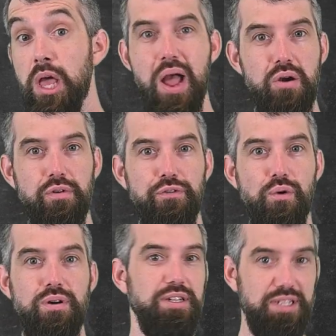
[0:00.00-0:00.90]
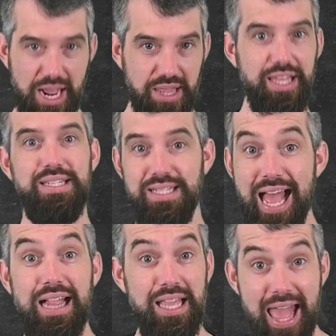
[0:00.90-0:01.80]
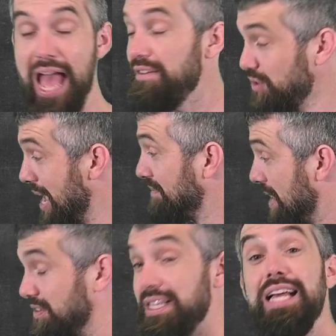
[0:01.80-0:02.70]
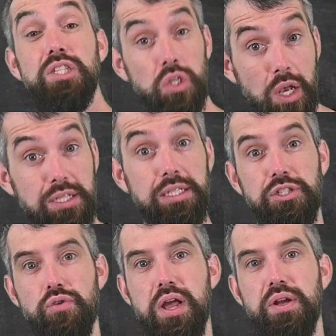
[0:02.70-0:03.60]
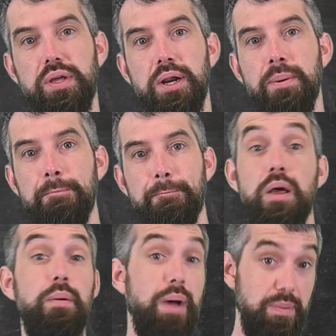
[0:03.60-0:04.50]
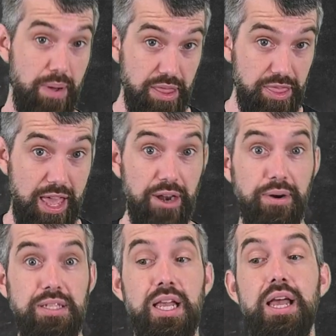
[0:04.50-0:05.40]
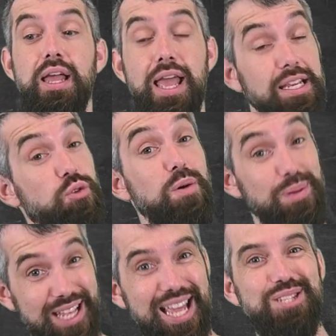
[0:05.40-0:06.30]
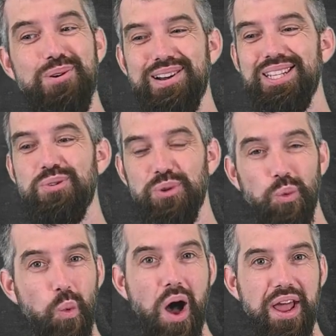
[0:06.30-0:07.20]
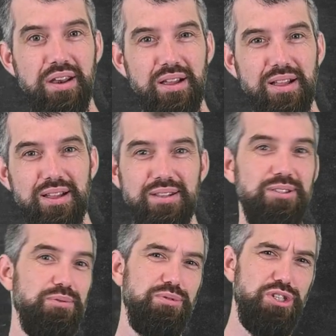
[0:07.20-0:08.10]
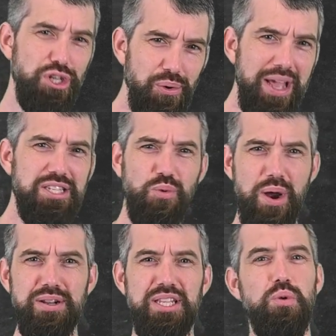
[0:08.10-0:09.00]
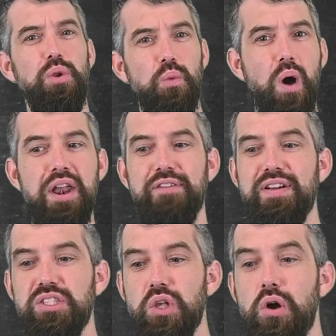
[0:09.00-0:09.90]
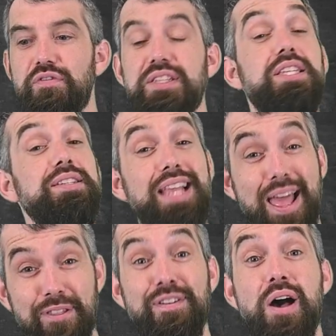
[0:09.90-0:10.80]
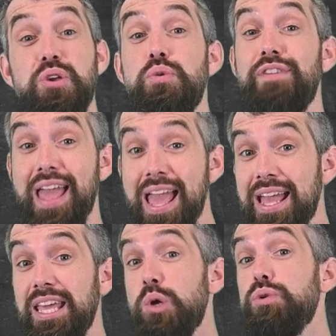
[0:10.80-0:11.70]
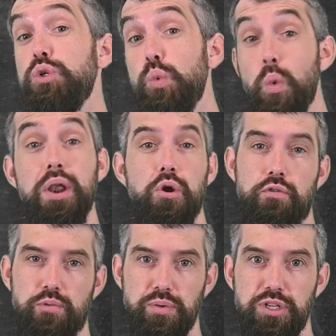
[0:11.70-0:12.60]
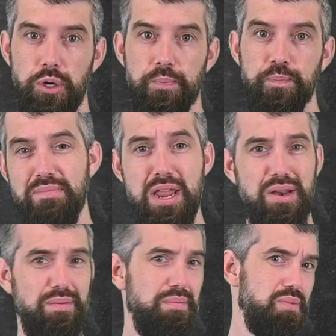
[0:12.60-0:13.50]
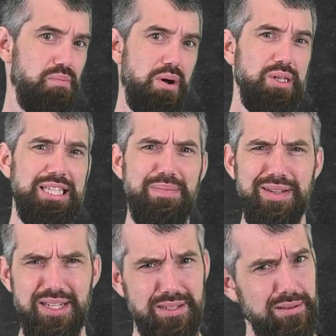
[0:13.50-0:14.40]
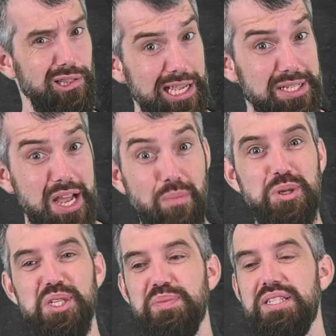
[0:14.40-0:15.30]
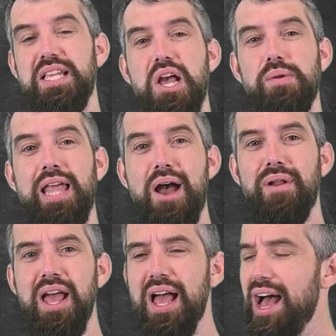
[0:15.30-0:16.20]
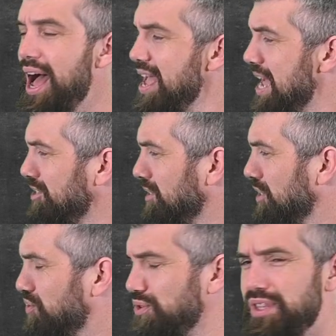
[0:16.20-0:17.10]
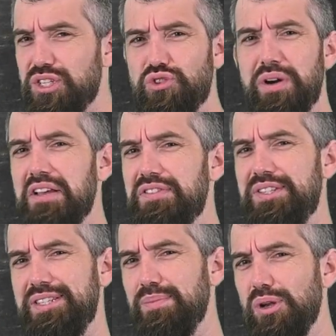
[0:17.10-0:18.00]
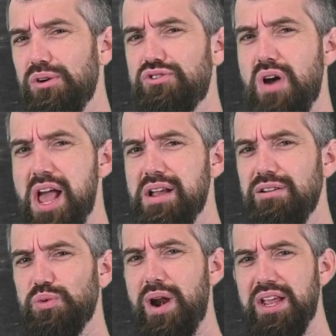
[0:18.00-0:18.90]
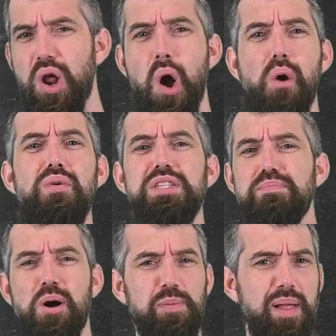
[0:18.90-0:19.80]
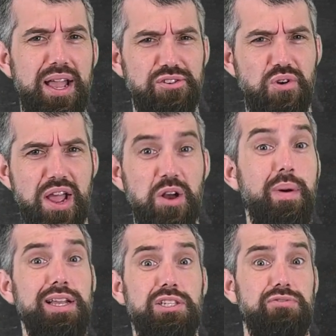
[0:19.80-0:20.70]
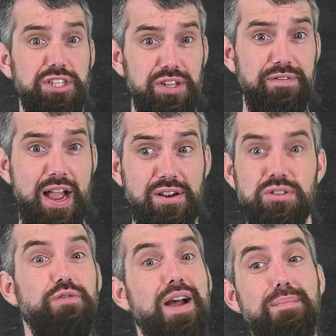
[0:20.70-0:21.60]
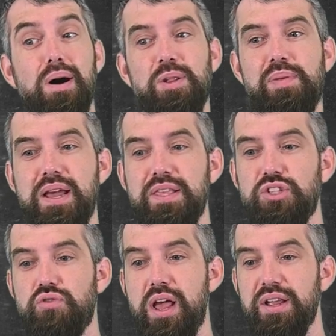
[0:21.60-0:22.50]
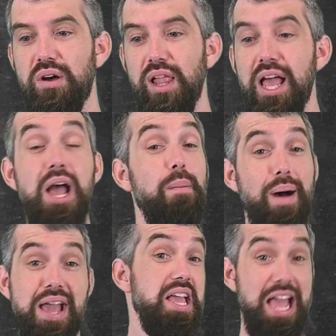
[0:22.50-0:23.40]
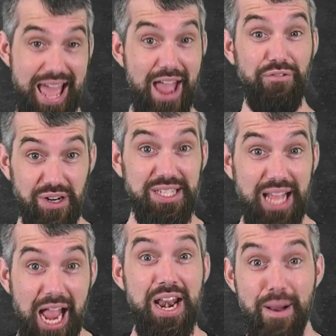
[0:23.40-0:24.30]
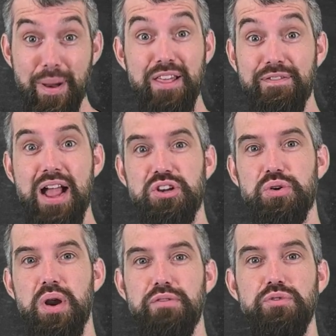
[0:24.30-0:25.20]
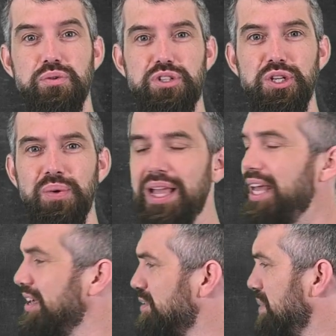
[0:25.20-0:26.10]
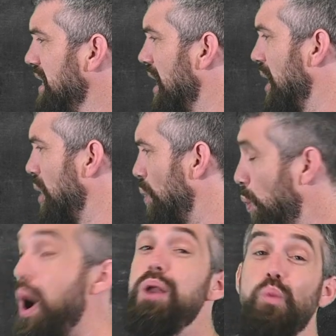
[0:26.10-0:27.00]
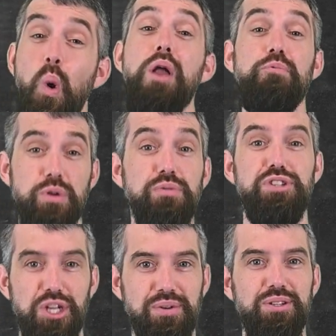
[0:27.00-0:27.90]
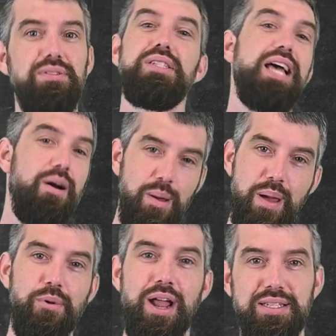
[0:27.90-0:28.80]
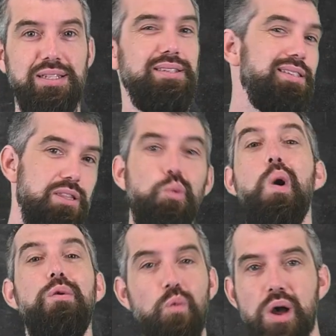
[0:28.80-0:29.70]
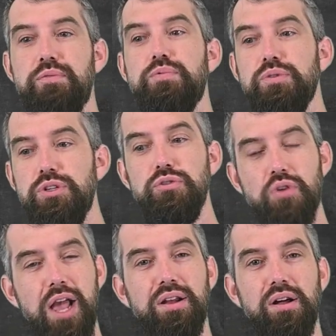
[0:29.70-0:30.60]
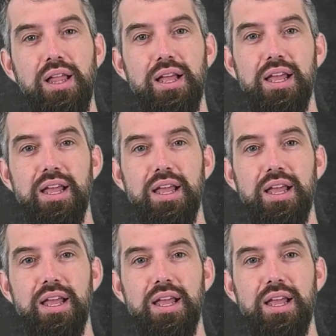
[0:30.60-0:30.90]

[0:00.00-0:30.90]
Pi over 4 is cutting things exactly in half, so I have to have this isosceles triangle here. By Pythagoras, a squared plus a squared is equal to 1. So 2a squared is equal to 1, and if I solve this, gives the value of a equal to 1 over root 2. And mostly because that's less cumbersome to say out loud, I actually drew this trick of similar triangles where I can always multiply a triangle by a stretching factor. So if I multiply this triangle by every side by a factor of root 2, it gives me 1, 1, root 2. So this is how I memorize this. This is the 1, 1, root 2 triangle.